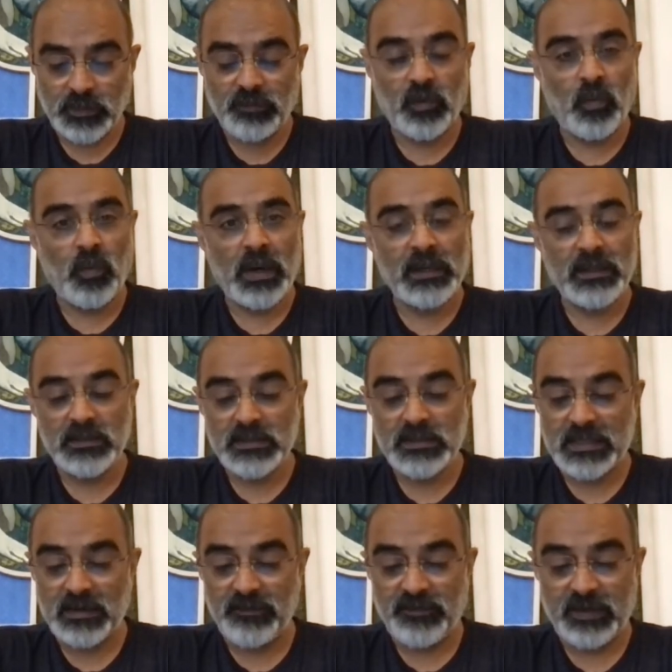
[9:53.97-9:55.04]
For one,
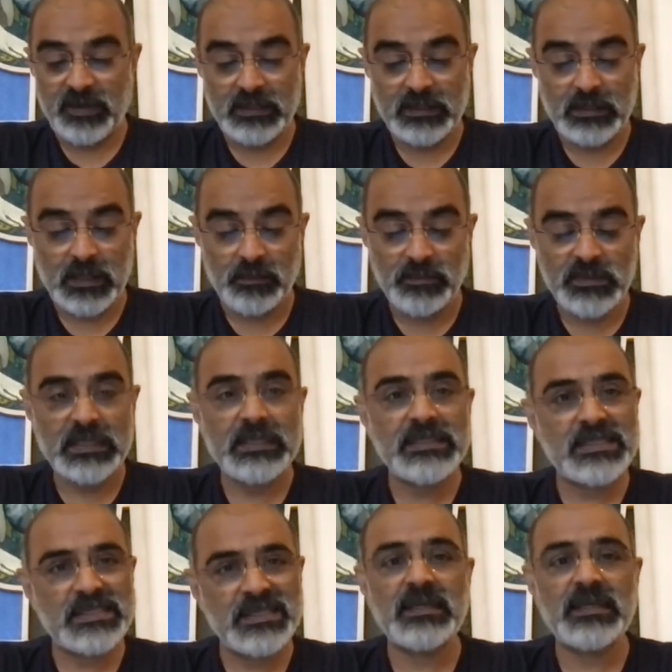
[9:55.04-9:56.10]
self health comes
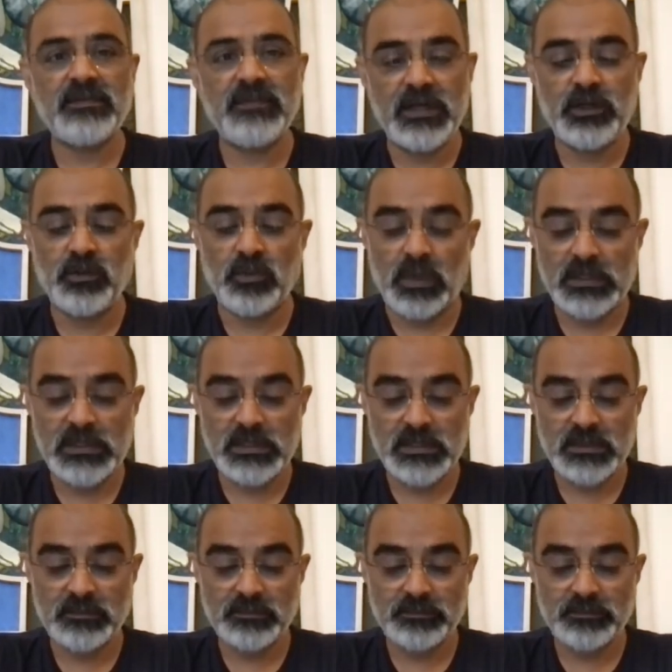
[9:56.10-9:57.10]
instinctively to us.